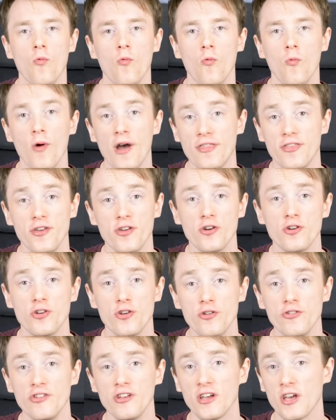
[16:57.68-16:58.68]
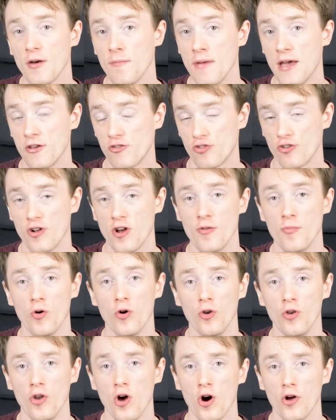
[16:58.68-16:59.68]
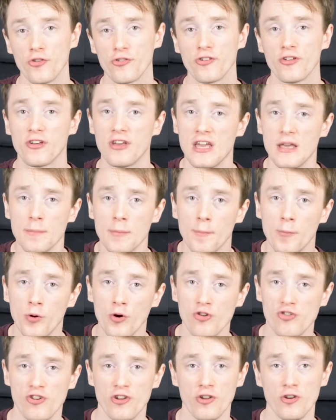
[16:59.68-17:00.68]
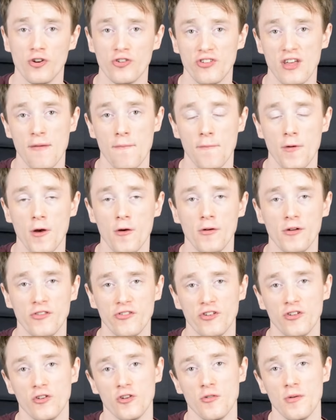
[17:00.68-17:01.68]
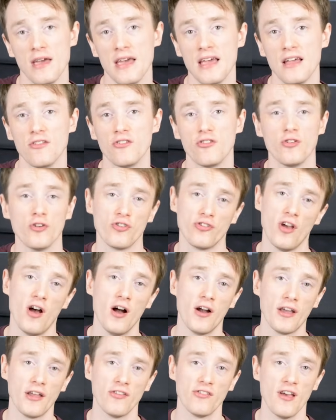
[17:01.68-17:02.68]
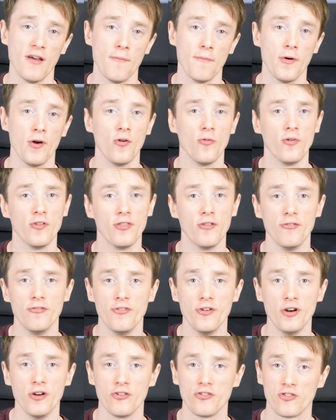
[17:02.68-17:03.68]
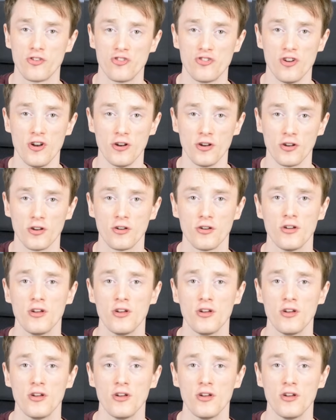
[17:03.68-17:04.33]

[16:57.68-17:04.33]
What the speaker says: Whether you're using a metronome or not, keep pushing your tempo until you hit your target tempo with the first chunk.